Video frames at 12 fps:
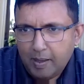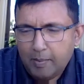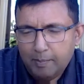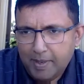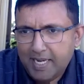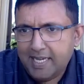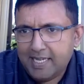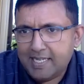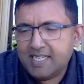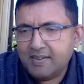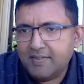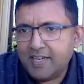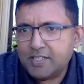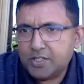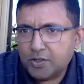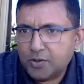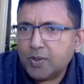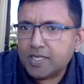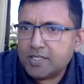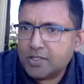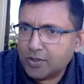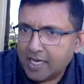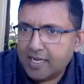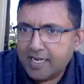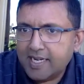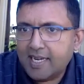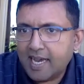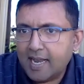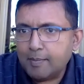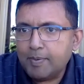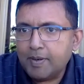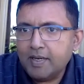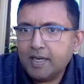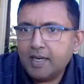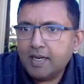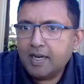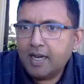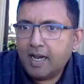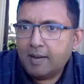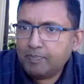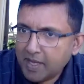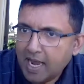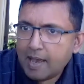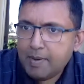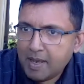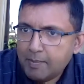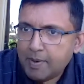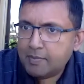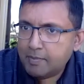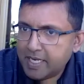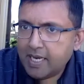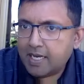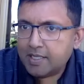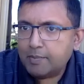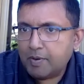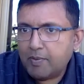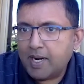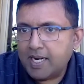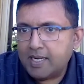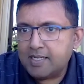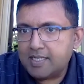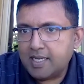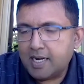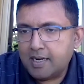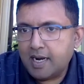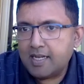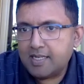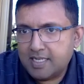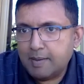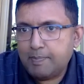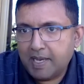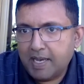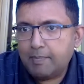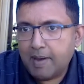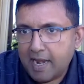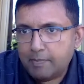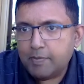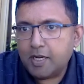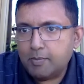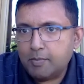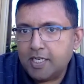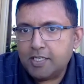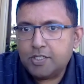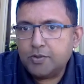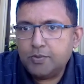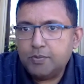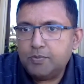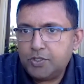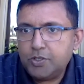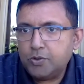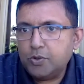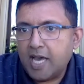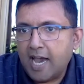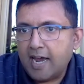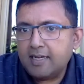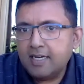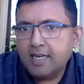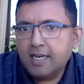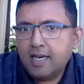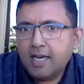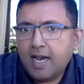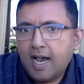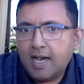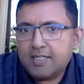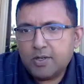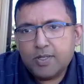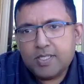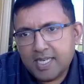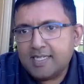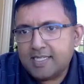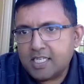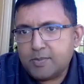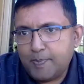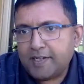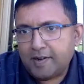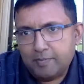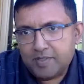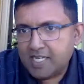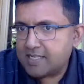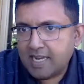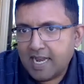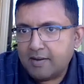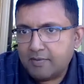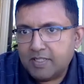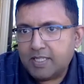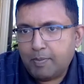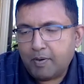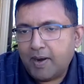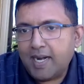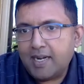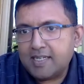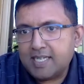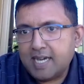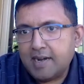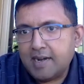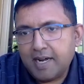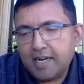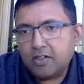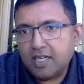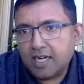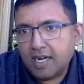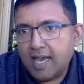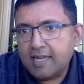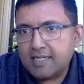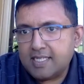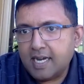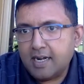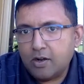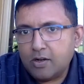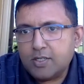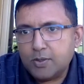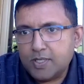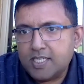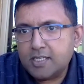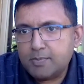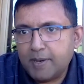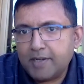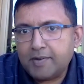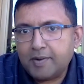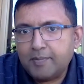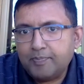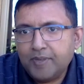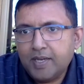many easy ways to do it. So they need help. And IBM and many other providers are stepping up admirably to do that. So it's a spectrum, just like with the provider side, right? On the client side also, it's a spectrum.